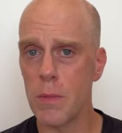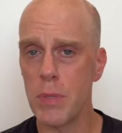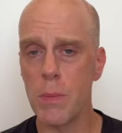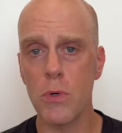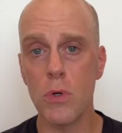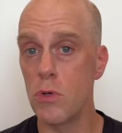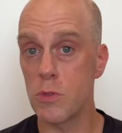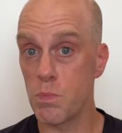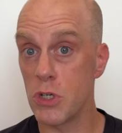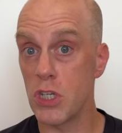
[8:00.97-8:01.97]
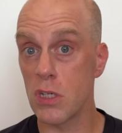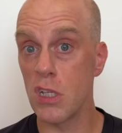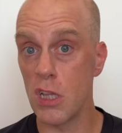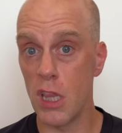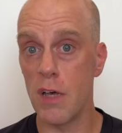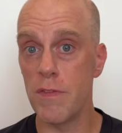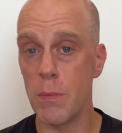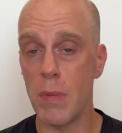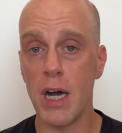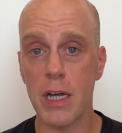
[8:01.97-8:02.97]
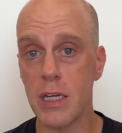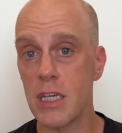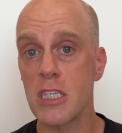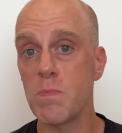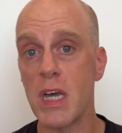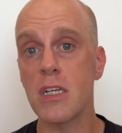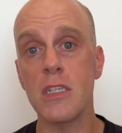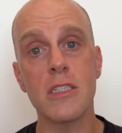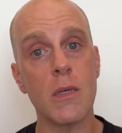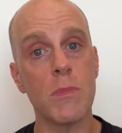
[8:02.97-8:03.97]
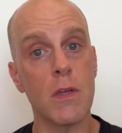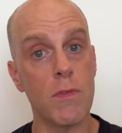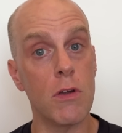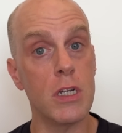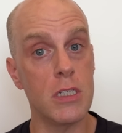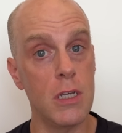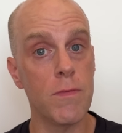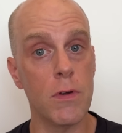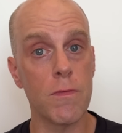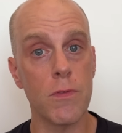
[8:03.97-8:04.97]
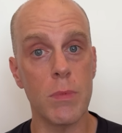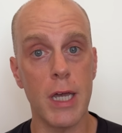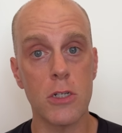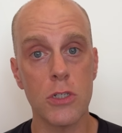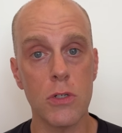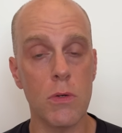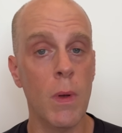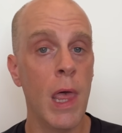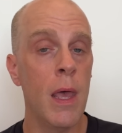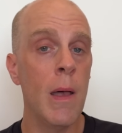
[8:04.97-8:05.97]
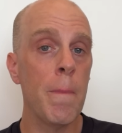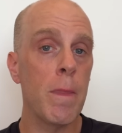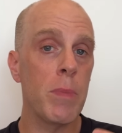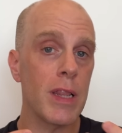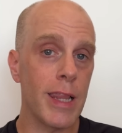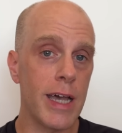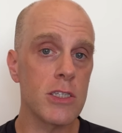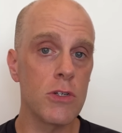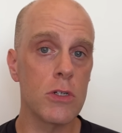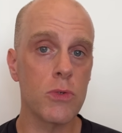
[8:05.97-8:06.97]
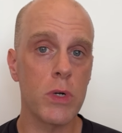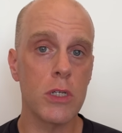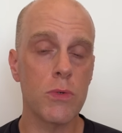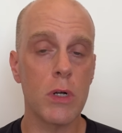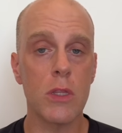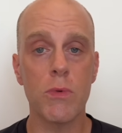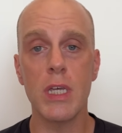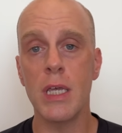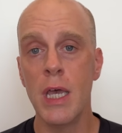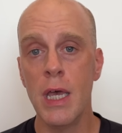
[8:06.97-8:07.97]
of people who particularly loved the Mach and expected something very different from that shoe. But last year in 2023,